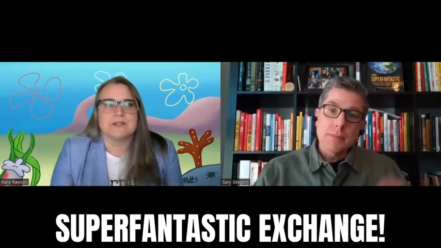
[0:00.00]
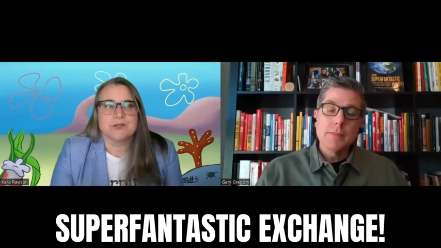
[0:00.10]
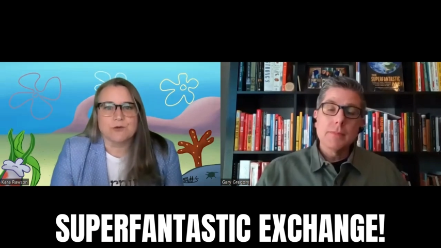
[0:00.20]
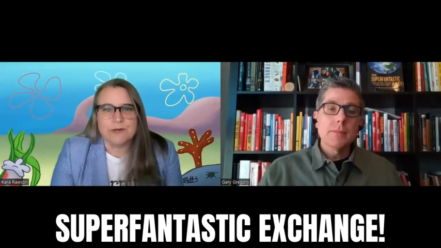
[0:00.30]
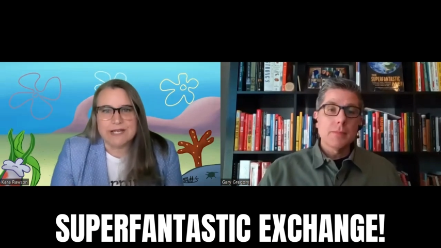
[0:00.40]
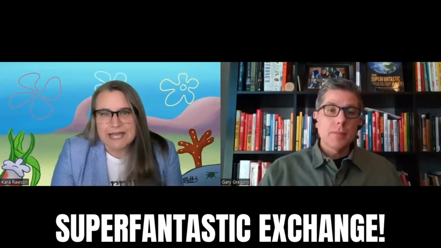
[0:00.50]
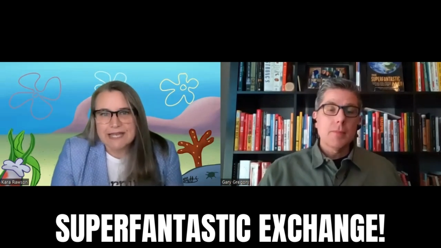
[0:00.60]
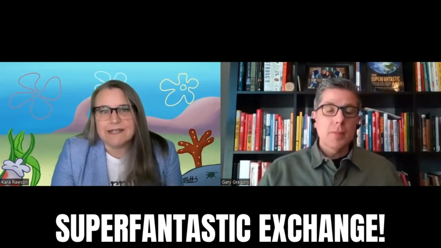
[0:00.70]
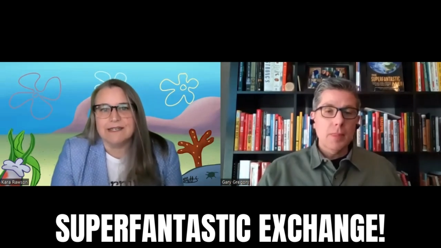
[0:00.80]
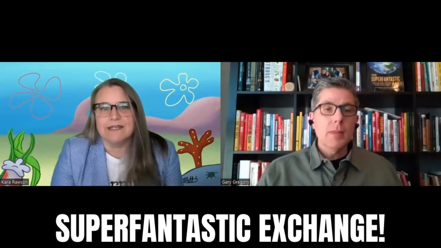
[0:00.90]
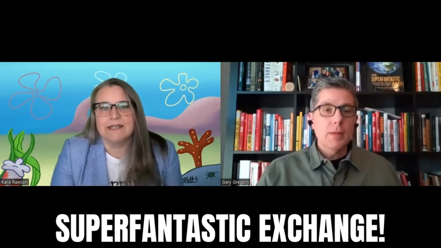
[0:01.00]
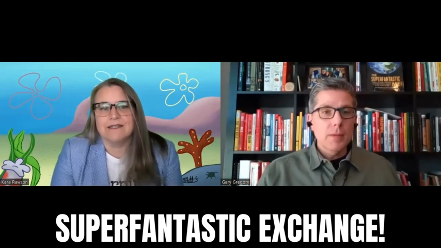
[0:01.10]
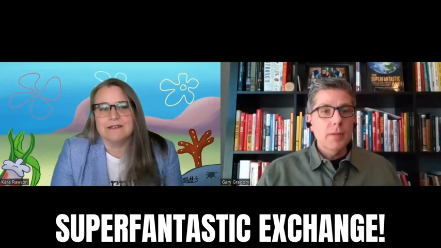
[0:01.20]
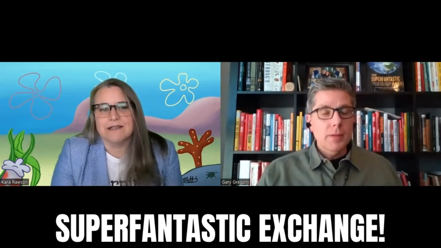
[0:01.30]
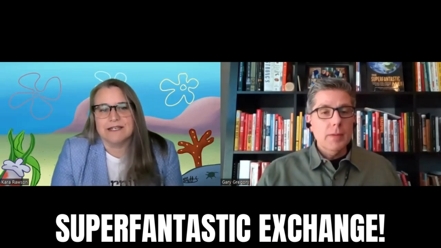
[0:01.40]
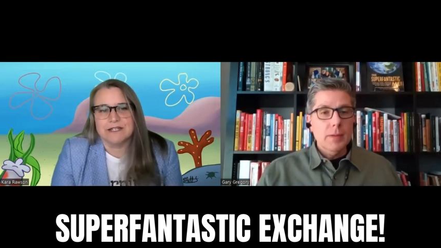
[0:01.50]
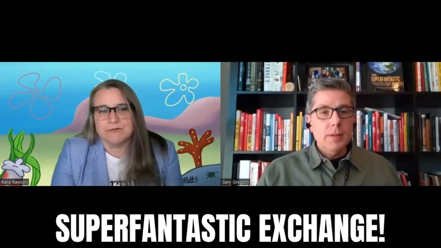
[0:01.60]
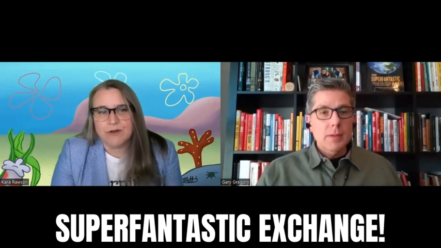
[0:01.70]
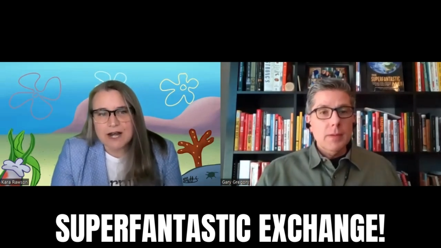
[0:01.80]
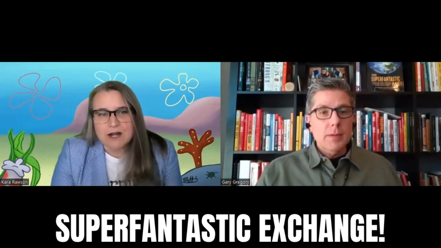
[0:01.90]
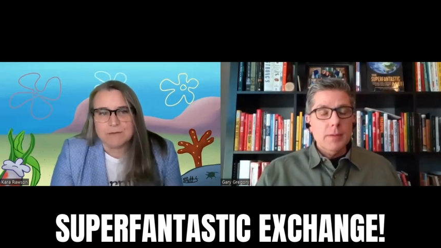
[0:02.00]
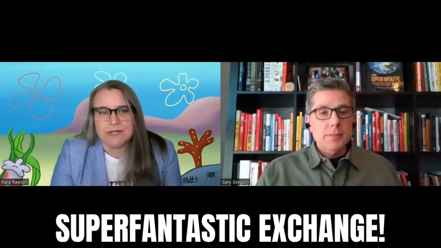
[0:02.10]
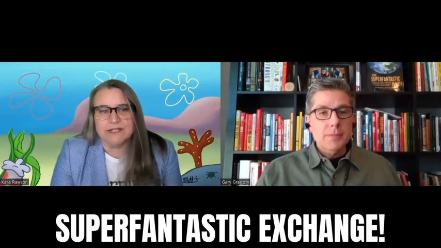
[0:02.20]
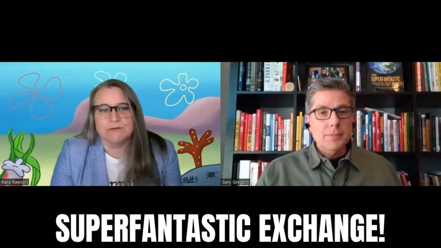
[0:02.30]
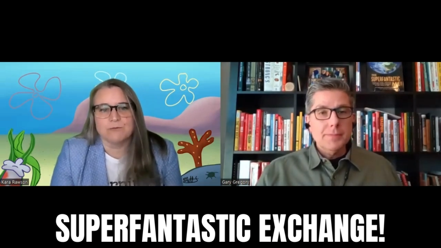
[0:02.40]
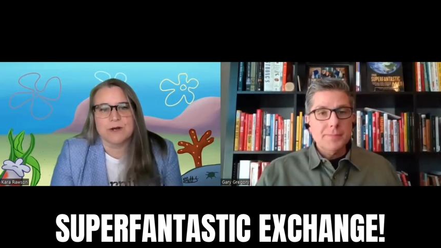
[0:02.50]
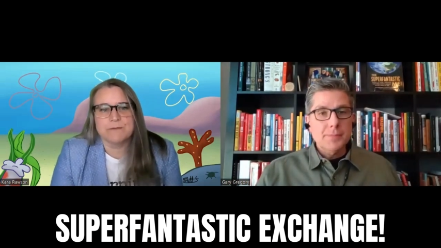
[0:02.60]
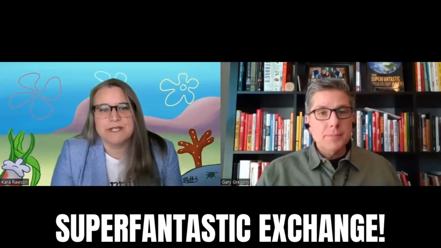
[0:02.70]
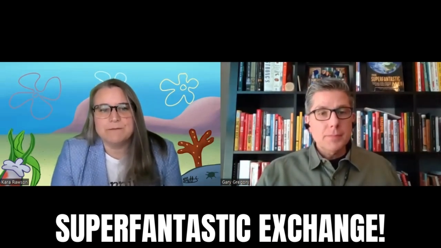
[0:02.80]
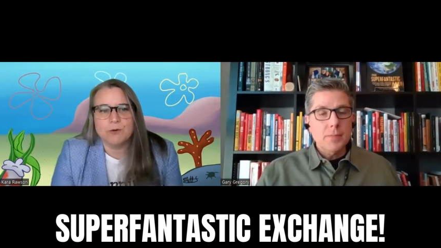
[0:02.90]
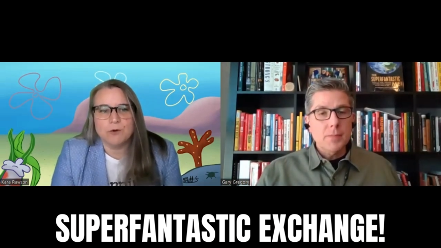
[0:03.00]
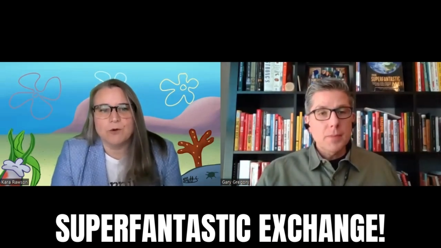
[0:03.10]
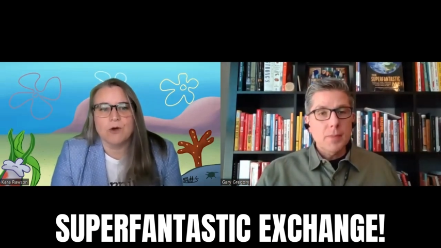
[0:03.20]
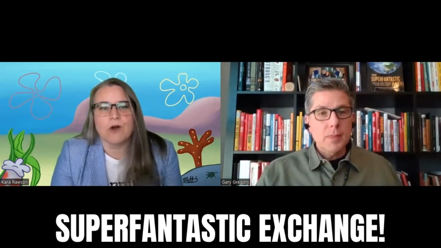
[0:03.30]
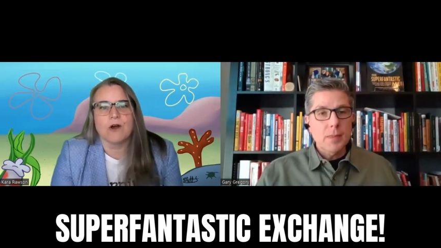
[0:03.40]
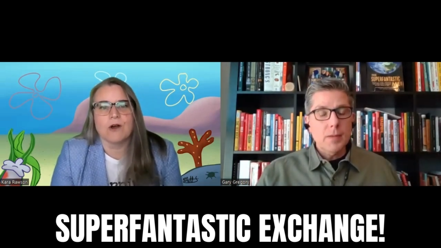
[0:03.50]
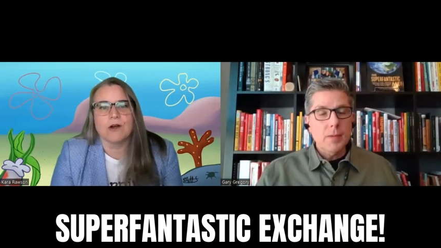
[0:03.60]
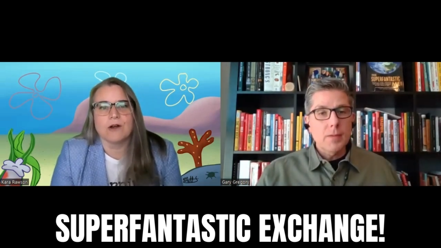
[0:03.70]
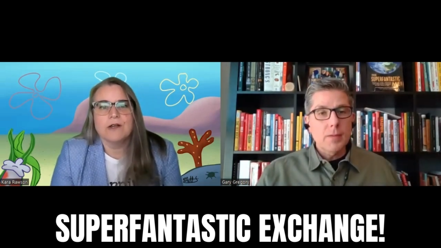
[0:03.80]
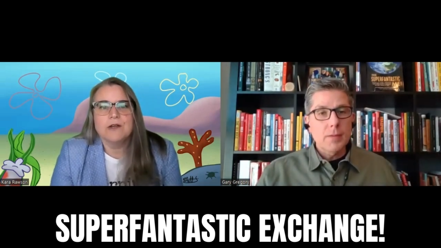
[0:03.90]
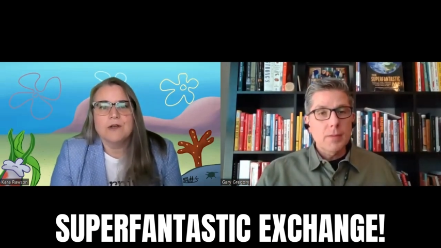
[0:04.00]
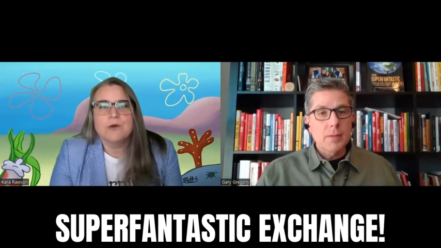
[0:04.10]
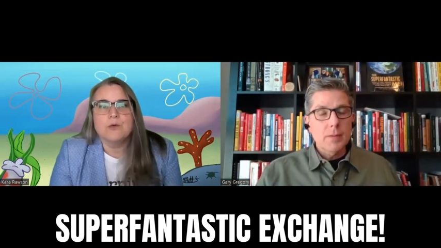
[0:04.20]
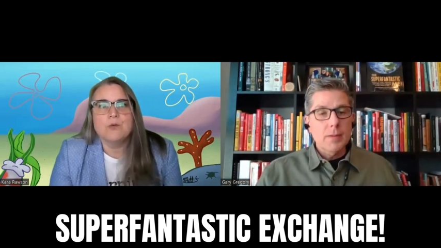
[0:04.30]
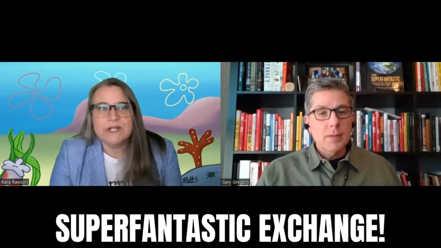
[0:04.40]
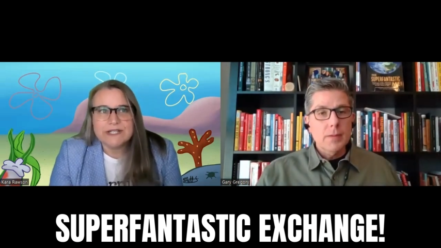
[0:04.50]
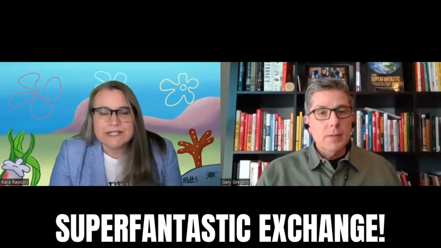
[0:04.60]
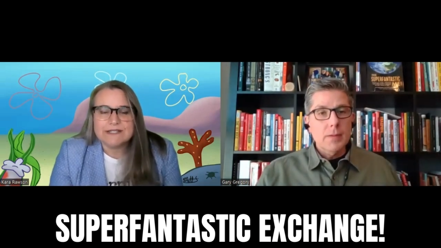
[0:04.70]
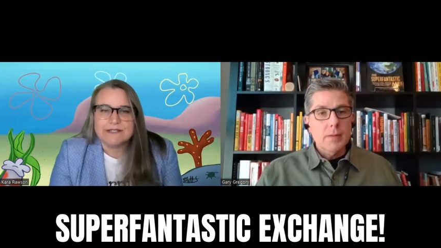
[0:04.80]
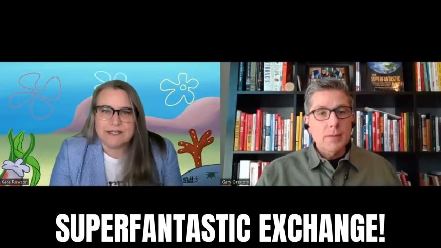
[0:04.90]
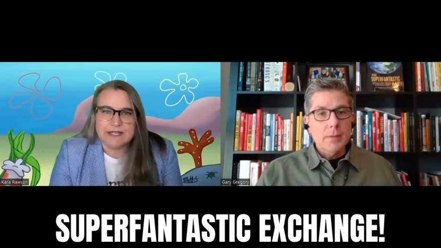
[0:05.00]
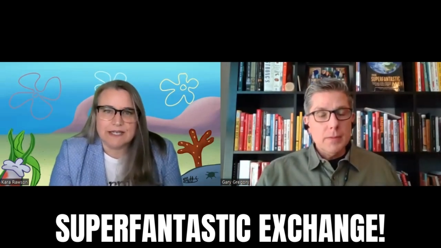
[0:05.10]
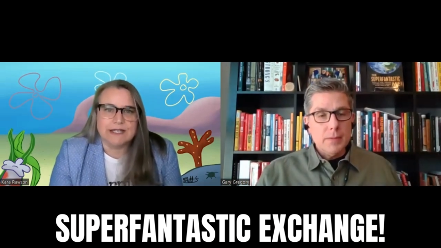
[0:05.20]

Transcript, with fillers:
Speaker 1: and creating an environment where people are willing to dig